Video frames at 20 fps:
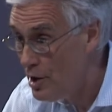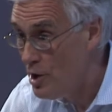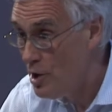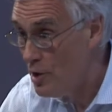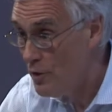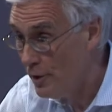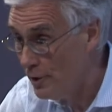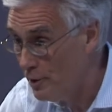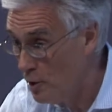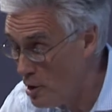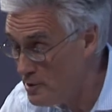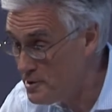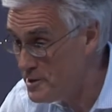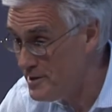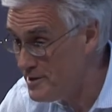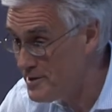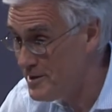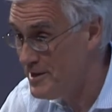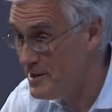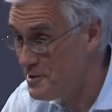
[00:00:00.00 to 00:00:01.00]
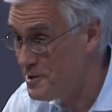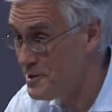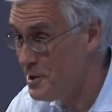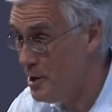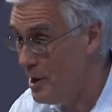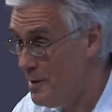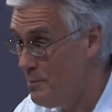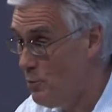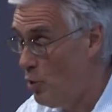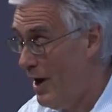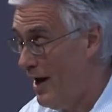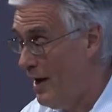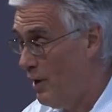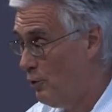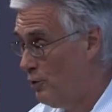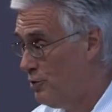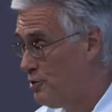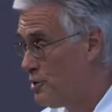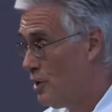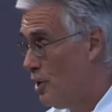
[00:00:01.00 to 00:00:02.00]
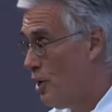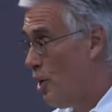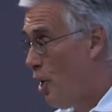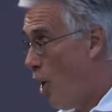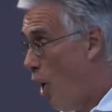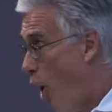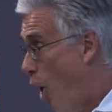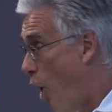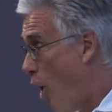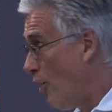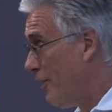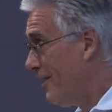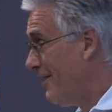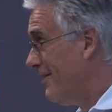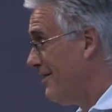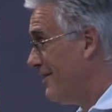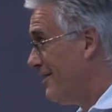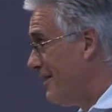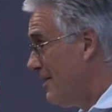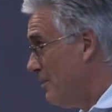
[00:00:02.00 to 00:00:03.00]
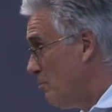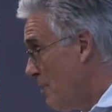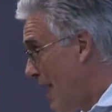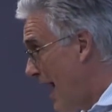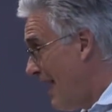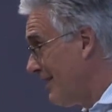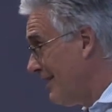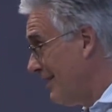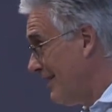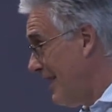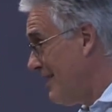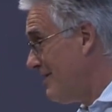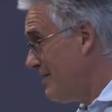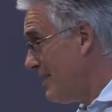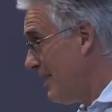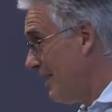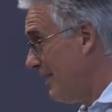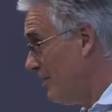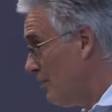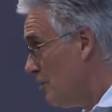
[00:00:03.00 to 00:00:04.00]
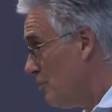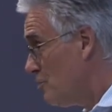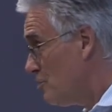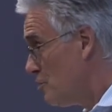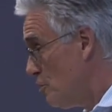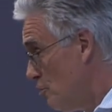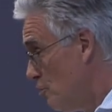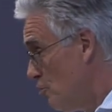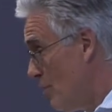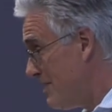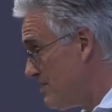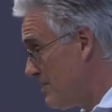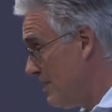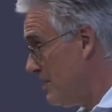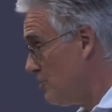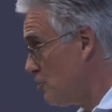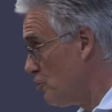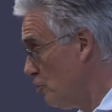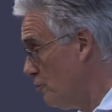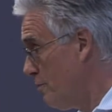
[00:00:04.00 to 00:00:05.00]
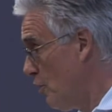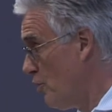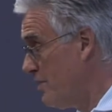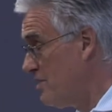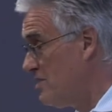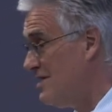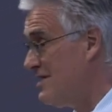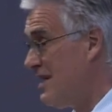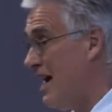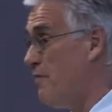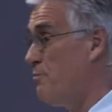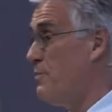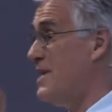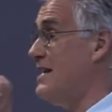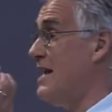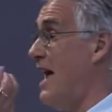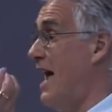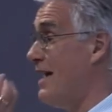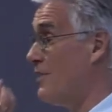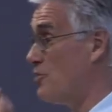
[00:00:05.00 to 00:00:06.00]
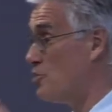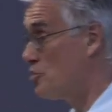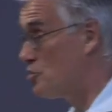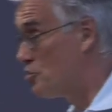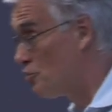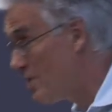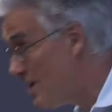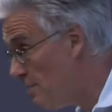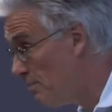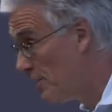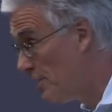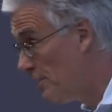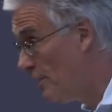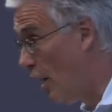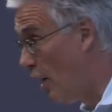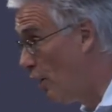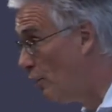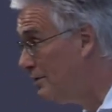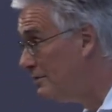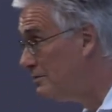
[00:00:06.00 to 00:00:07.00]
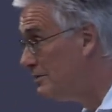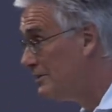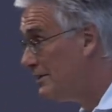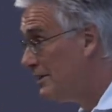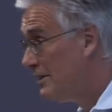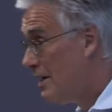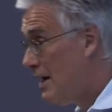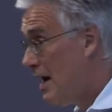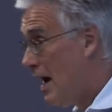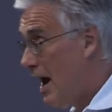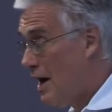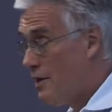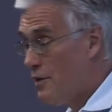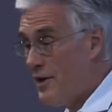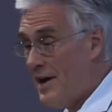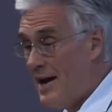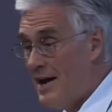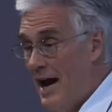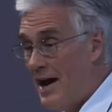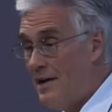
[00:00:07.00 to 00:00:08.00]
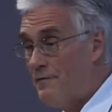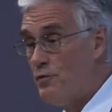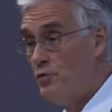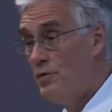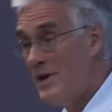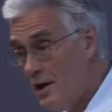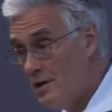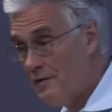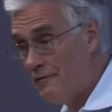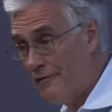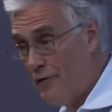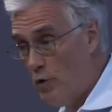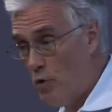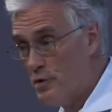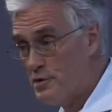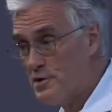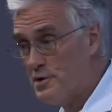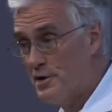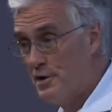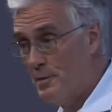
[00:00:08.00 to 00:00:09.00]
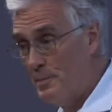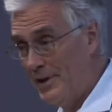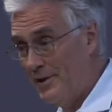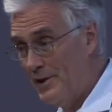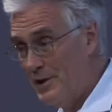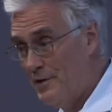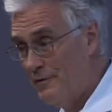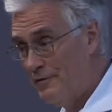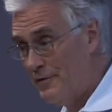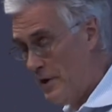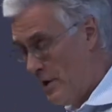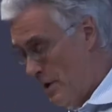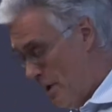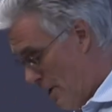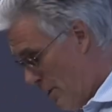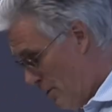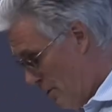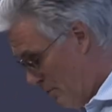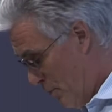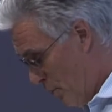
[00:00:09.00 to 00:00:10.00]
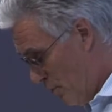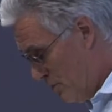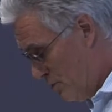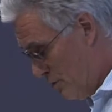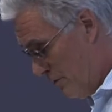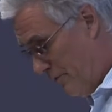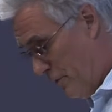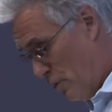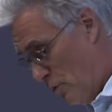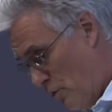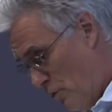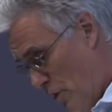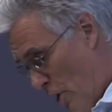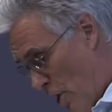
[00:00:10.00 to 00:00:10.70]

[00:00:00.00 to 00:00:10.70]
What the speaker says: the losses this time round on bank lending to residential mortgages have been extremely low, and they have reinforced the belief in the point of view